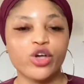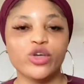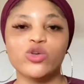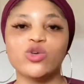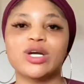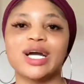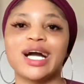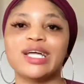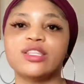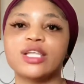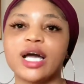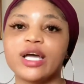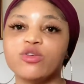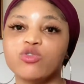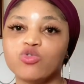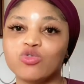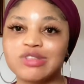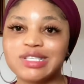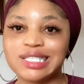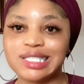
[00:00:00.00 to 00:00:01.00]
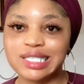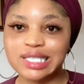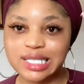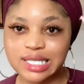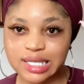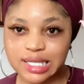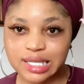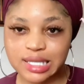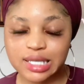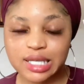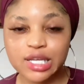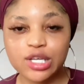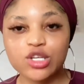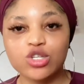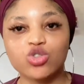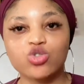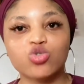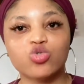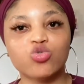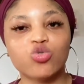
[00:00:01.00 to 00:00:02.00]
you cannot use this
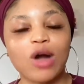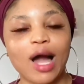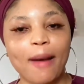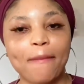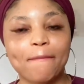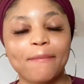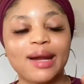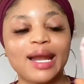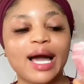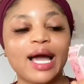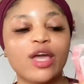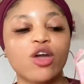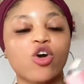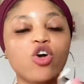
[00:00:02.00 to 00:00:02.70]
to apply